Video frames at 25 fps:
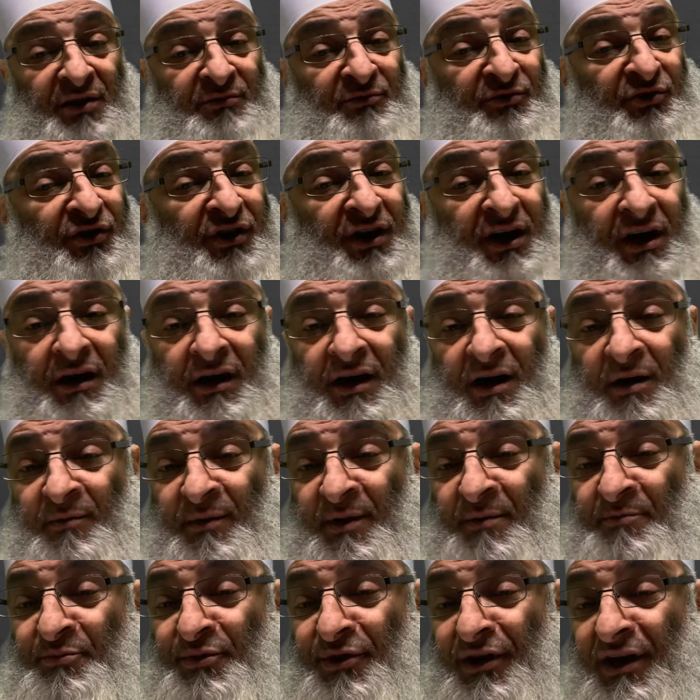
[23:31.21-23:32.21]
You can come
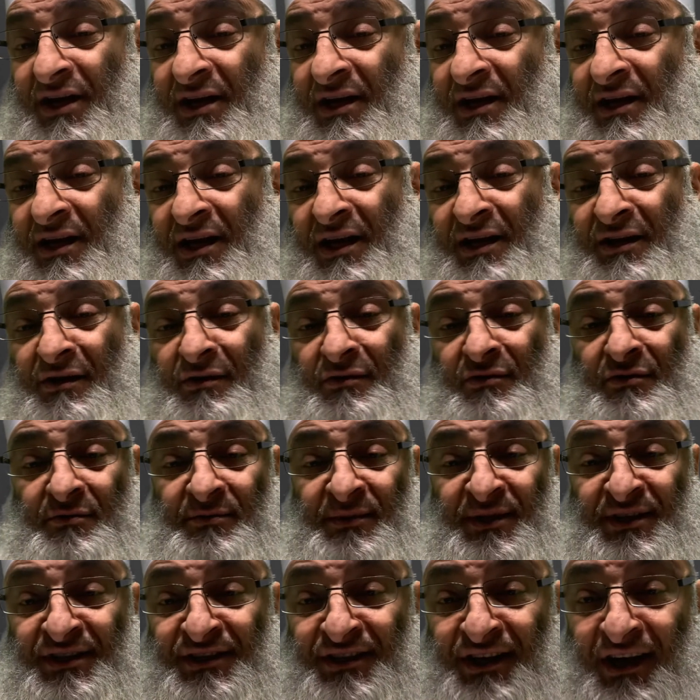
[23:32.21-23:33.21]
and pray in any room
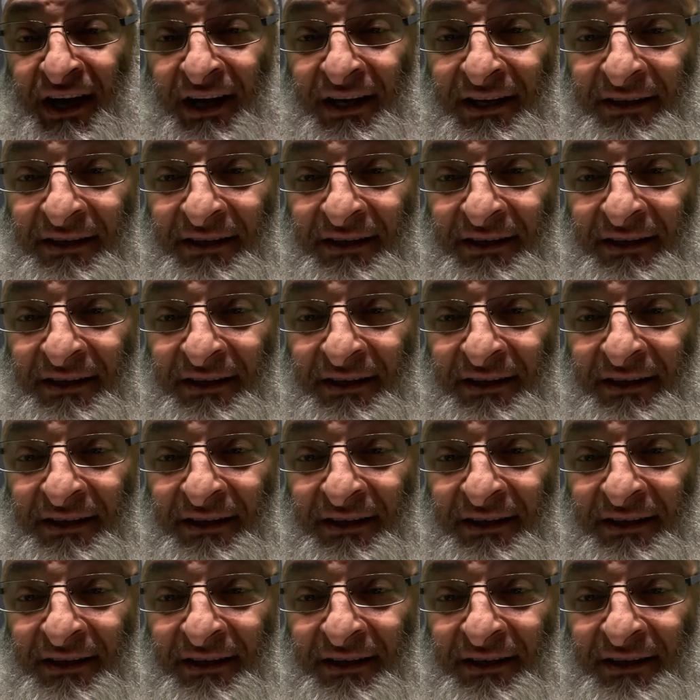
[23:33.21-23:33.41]
inside.